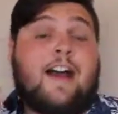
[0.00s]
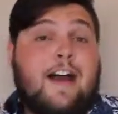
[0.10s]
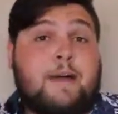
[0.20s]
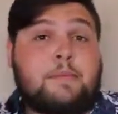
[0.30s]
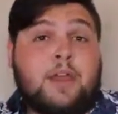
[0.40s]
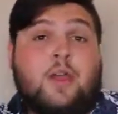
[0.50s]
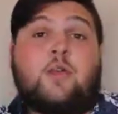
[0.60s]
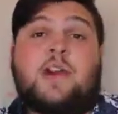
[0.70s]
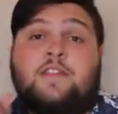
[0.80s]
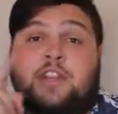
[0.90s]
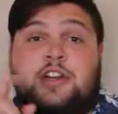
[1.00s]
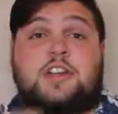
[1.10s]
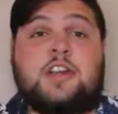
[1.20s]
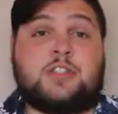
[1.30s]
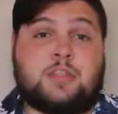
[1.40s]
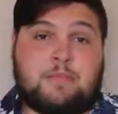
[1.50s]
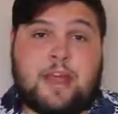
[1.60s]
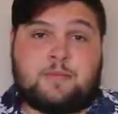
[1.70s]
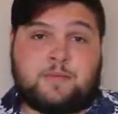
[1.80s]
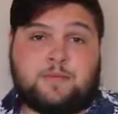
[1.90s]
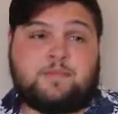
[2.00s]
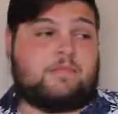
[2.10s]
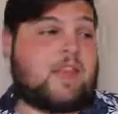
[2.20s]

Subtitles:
up whenever you're done using the bathroom.